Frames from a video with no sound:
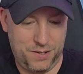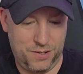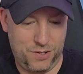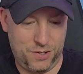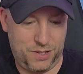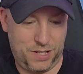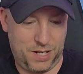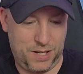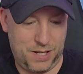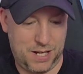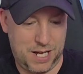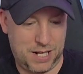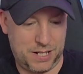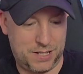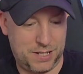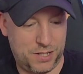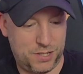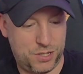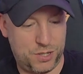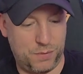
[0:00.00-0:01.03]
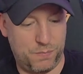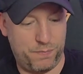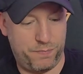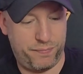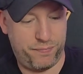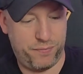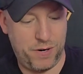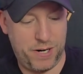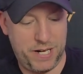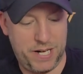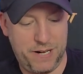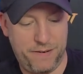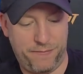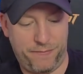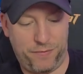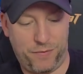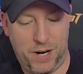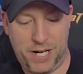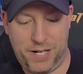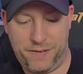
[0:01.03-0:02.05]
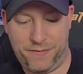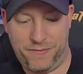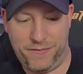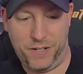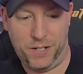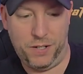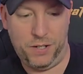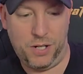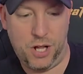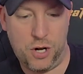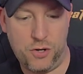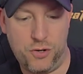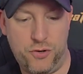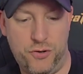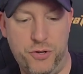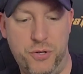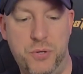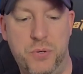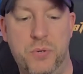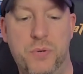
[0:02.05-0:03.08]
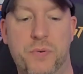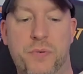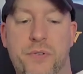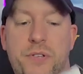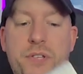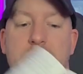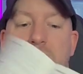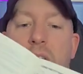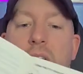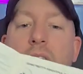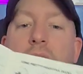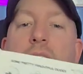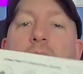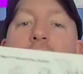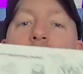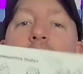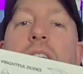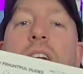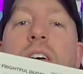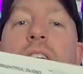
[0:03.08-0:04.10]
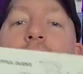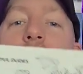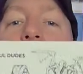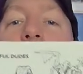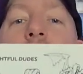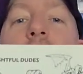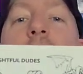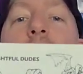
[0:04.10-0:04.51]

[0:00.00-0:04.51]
Look at that. Some pretty frightful dudes. Look at the